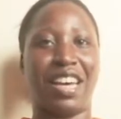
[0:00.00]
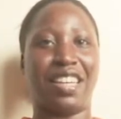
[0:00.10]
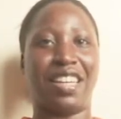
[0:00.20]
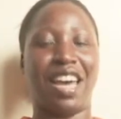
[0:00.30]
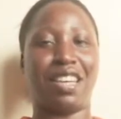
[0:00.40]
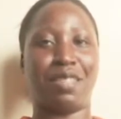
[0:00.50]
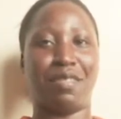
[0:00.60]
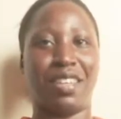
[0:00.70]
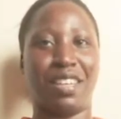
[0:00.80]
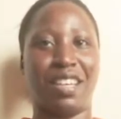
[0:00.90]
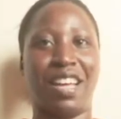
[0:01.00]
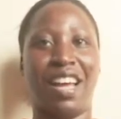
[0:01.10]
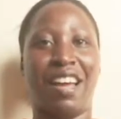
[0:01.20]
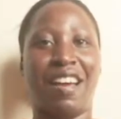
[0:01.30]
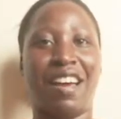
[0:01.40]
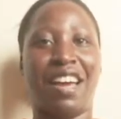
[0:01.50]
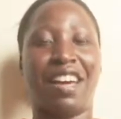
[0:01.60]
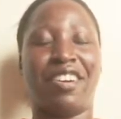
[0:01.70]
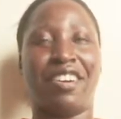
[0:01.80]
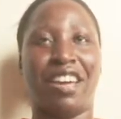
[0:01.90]
and it has been
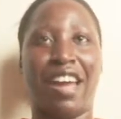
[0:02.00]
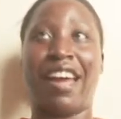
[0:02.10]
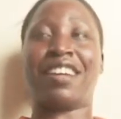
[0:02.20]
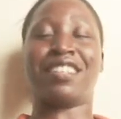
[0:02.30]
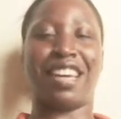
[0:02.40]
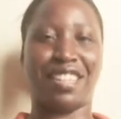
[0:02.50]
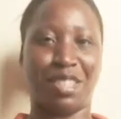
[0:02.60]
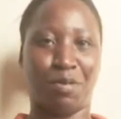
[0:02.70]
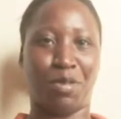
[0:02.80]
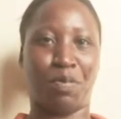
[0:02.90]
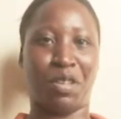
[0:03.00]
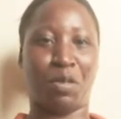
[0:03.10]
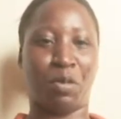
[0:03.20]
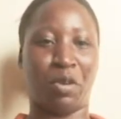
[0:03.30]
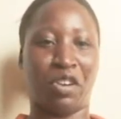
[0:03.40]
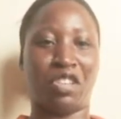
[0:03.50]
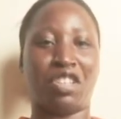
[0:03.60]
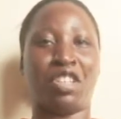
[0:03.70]
exciting would be the word.